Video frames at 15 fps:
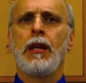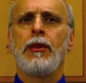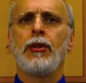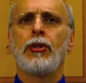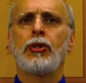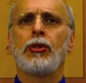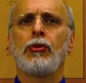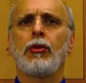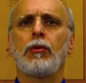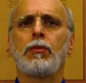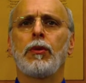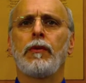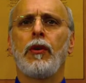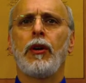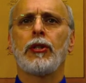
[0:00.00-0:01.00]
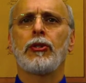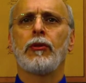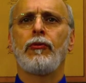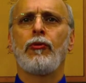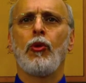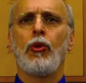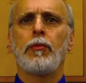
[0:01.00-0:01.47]
This law provides a
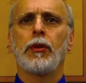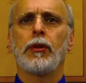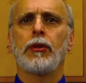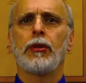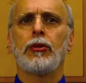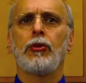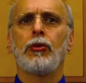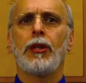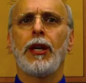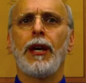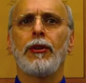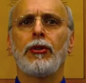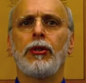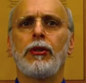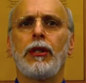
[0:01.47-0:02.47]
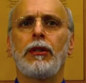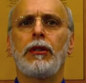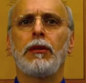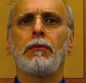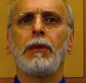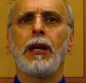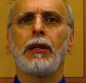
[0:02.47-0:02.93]
formula to calculate
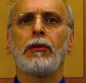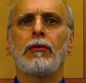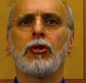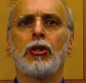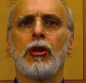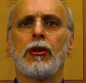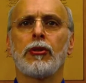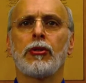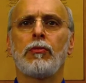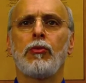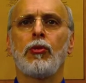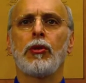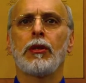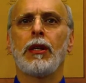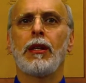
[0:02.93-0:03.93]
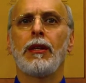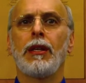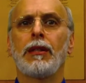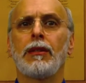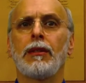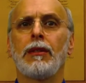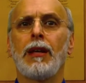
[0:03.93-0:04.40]
the amount of child support
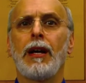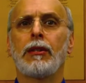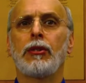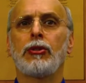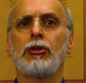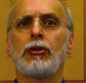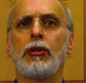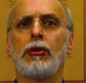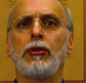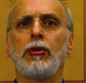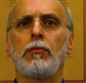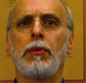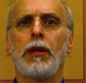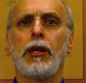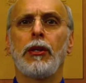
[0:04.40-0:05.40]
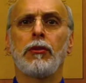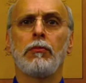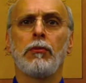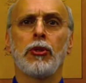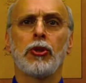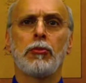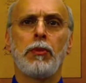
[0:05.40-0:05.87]
that the non-custodial parent
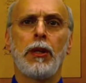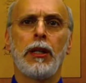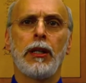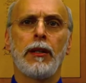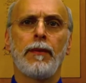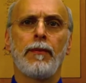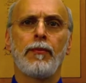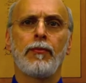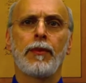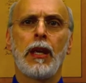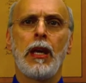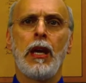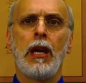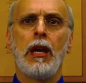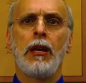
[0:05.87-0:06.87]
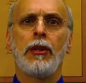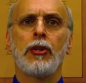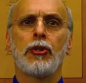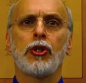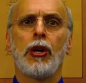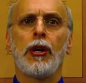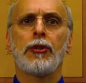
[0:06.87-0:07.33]
must pay. The
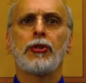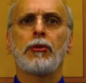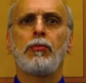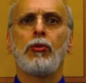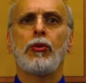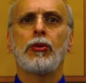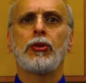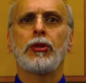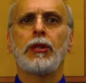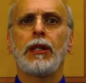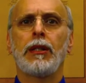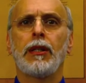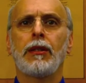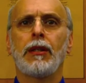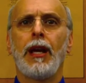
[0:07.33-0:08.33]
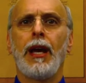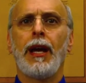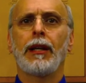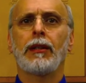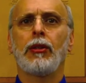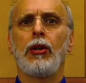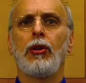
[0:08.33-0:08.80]
Child Support Standards
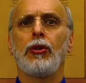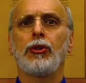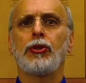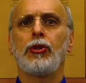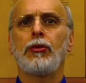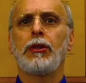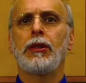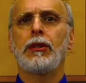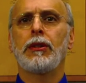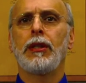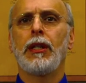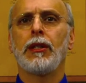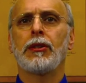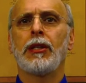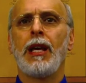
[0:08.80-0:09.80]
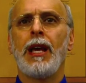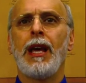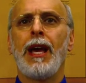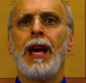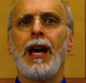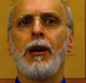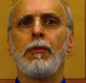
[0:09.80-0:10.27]
Act also dictates
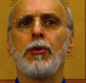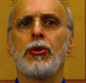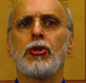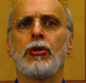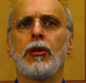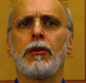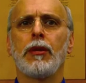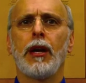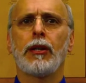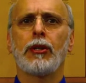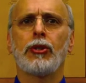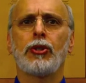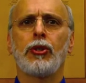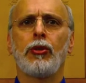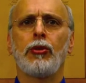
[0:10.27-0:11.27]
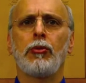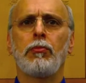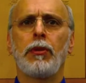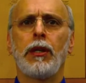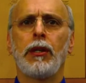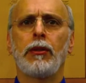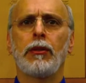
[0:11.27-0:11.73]
how much the non-custodial
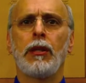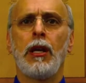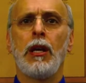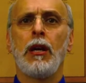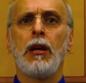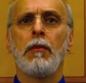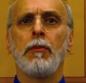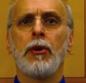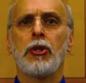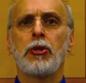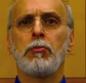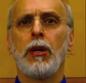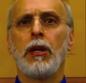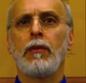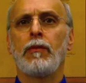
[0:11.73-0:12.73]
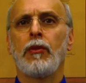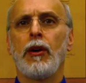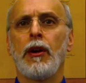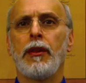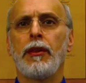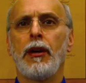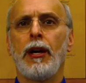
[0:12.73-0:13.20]
parent must pay for
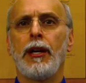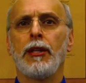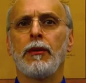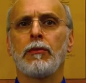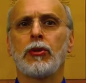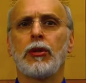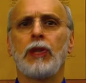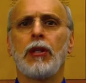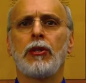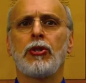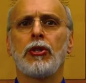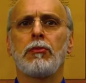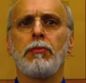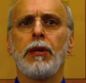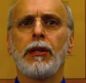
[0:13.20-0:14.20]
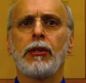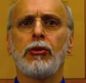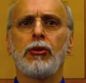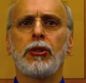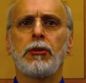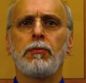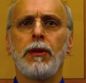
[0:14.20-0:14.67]
other items such as
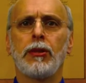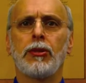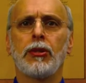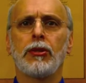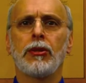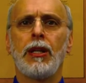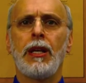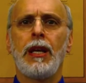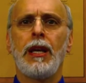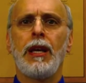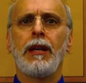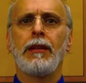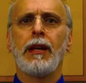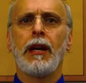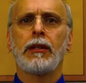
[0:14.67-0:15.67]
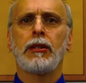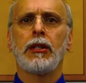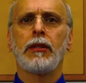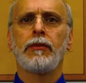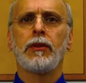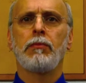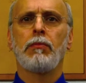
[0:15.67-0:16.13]
medical expenses not
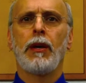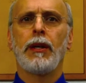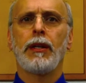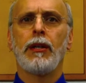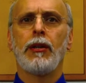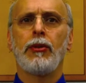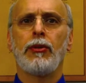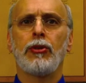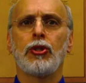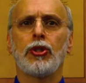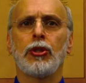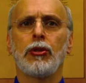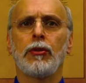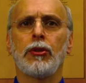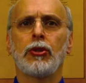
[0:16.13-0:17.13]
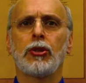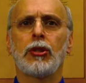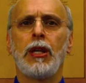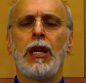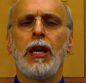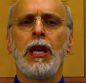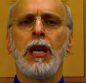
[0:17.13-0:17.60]
covered by health insurance,
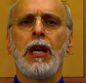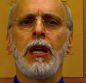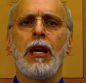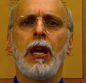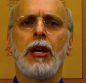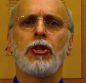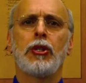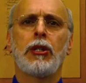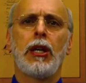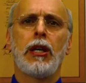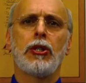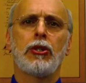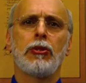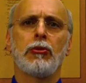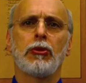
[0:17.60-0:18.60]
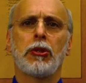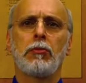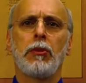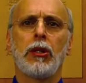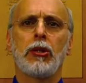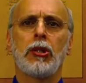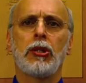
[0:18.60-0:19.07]
educational
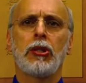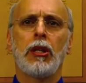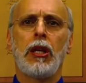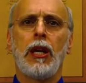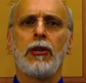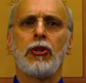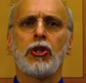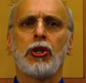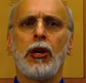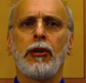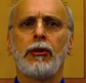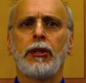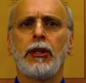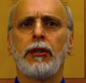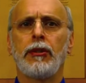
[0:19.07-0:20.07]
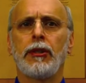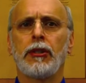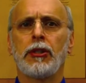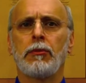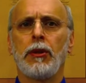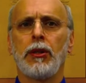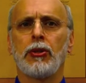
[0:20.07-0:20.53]
expenses, and child care
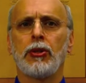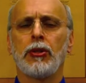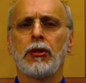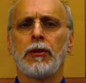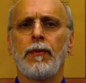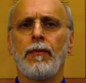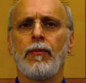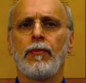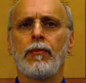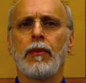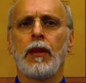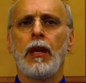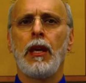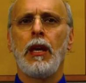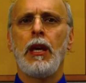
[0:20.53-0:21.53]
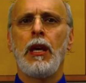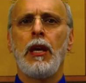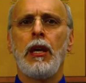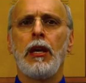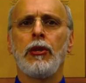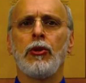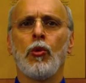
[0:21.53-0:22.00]
expenses.
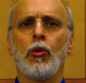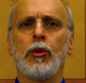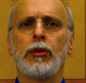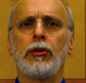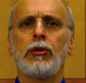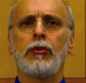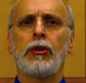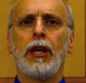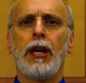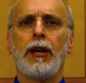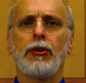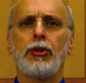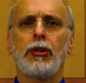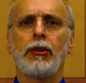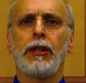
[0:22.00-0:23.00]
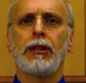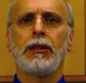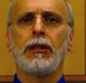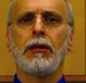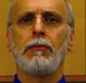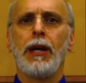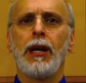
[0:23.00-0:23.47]
In order to calculate
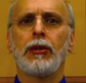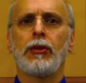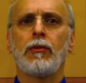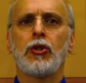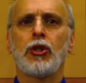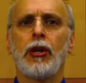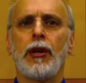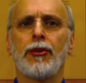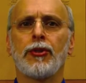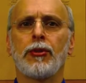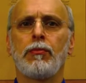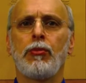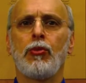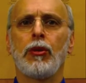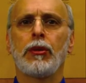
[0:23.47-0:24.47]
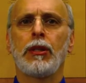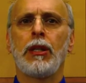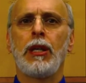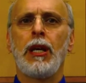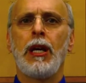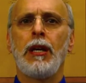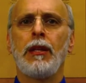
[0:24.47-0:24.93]
the amount of child support
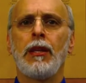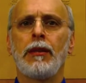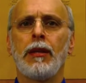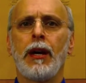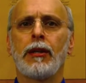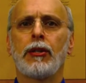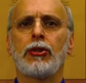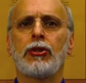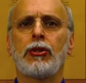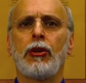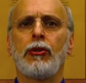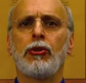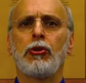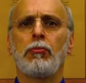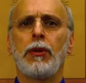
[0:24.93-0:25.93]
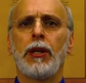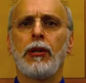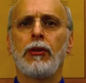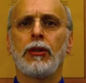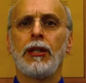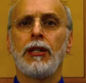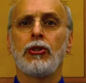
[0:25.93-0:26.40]
the non-custodial
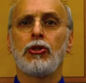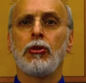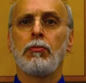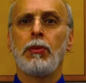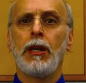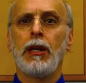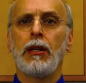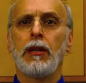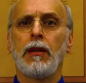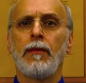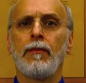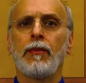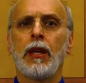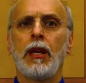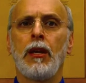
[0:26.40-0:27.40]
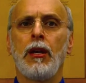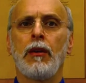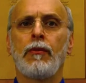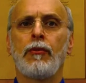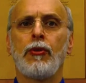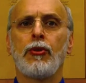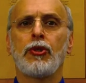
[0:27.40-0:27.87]
parent is to pay,
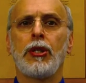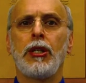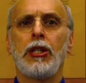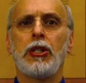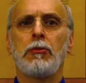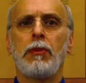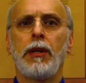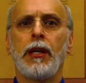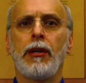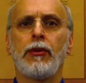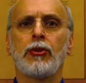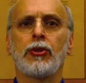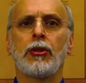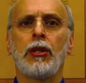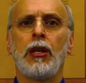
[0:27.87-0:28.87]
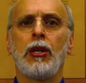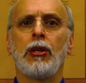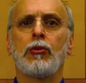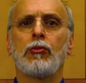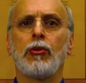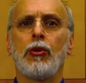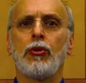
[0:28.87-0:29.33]
first each parent's
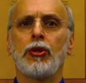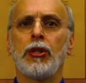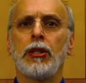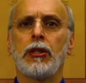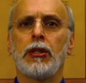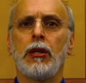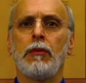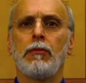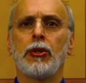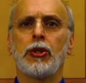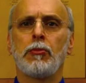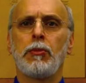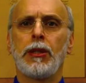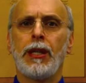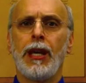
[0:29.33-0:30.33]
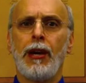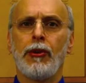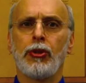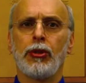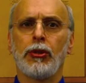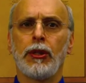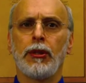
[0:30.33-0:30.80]
gross income must be
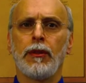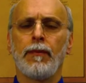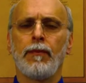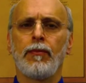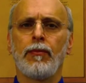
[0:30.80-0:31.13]
calculated.